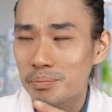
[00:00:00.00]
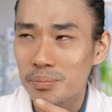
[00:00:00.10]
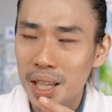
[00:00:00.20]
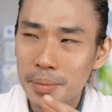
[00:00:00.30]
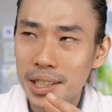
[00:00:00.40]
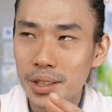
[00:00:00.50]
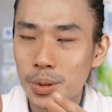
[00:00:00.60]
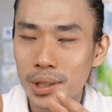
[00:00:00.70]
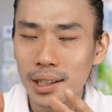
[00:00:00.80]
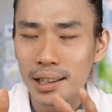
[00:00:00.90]
Maybe
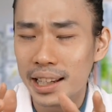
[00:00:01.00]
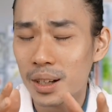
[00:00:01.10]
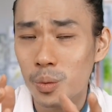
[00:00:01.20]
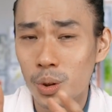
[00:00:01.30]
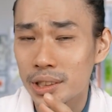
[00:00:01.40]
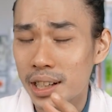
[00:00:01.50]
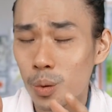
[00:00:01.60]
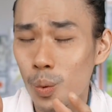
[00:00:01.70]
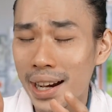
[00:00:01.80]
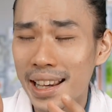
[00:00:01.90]
you are like
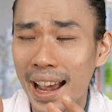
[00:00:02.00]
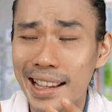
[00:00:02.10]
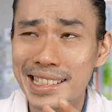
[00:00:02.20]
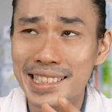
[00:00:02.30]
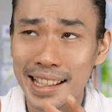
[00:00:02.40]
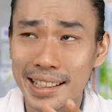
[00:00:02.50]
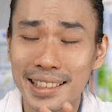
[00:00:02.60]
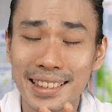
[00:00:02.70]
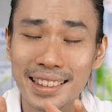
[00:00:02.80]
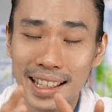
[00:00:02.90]
wondering why I
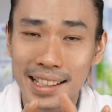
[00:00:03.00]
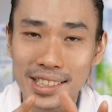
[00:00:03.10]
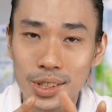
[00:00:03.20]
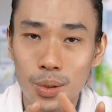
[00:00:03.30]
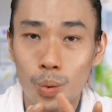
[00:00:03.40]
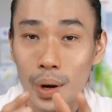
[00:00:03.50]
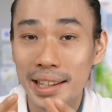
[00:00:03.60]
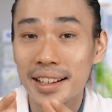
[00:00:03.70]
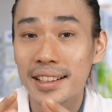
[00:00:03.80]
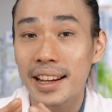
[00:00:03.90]
say things
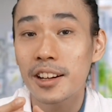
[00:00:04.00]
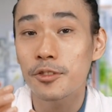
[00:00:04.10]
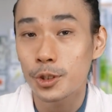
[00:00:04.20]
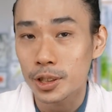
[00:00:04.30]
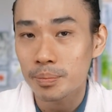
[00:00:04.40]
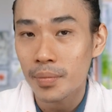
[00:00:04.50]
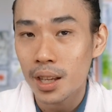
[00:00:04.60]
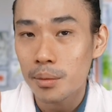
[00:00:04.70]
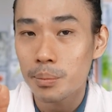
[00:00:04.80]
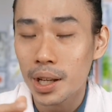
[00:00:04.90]
rather than food.
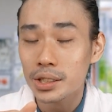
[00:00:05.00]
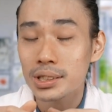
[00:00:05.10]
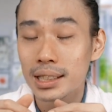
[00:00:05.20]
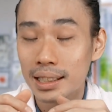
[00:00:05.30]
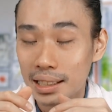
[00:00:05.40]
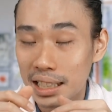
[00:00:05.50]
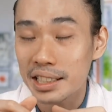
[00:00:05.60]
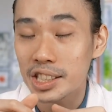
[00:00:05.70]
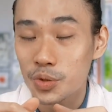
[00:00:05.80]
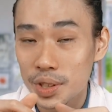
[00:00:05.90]
Because
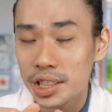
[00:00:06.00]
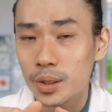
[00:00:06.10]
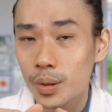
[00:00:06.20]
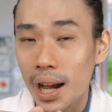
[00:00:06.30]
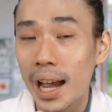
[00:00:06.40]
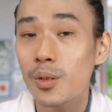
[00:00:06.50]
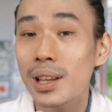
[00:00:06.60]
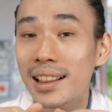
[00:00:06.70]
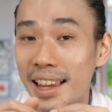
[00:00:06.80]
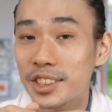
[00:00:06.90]
in this video, I
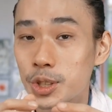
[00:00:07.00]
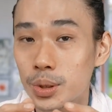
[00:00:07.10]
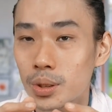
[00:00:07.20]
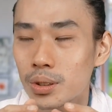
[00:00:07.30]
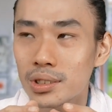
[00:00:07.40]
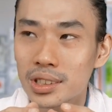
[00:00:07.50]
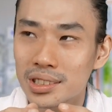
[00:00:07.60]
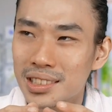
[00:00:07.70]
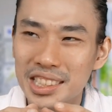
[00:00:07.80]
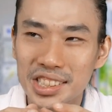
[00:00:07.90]
will let you know
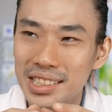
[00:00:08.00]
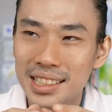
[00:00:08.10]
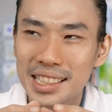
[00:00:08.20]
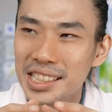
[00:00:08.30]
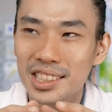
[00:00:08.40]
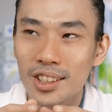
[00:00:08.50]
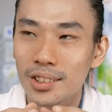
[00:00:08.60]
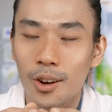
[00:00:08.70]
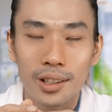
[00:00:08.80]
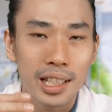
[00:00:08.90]
this is
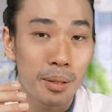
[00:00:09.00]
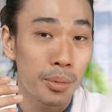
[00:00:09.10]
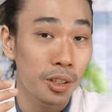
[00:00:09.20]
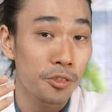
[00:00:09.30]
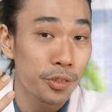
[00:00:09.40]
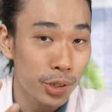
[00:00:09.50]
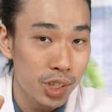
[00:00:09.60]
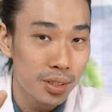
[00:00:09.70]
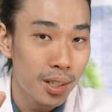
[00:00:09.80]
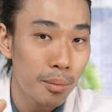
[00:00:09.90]
not only about
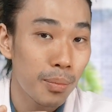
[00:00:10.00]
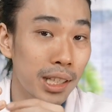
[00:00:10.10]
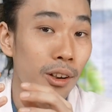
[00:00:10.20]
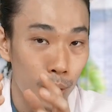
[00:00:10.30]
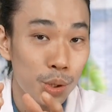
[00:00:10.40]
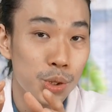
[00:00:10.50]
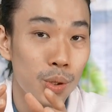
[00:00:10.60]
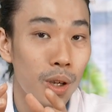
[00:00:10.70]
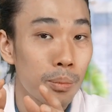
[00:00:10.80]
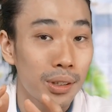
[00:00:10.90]
foods, but
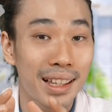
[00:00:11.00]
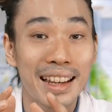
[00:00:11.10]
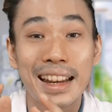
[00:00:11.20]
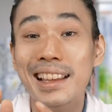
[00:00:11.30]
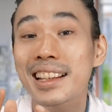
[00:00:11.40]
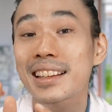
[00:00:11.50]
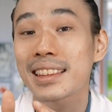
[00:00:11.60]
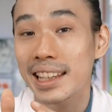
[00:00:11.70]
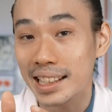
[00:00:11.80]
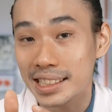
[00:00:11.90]
also about another
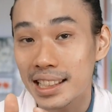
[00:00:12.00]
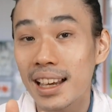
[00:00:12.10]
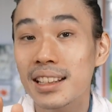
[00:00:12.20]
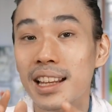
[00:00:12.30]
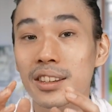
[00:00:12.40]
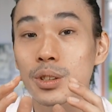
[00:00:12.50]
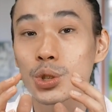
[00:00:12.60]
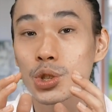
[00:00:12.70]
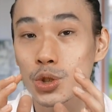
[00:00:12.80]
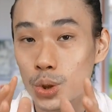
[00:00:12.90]
things that
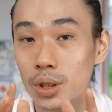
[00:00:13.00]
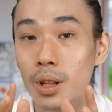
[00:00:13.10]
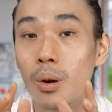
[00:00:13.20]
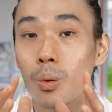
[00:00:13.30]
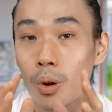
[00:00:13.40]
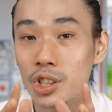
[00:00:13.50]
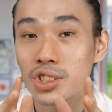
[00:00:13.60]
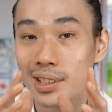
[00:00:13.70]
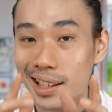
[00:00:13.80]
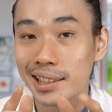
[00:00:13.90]
you should
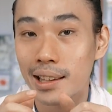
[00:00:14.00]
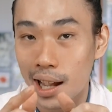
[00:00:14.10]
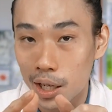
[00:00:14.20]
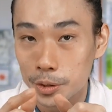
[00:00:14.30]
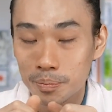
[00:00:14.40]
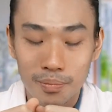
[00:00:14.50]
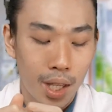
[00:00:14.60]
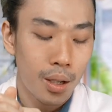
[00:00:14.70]
watch it out.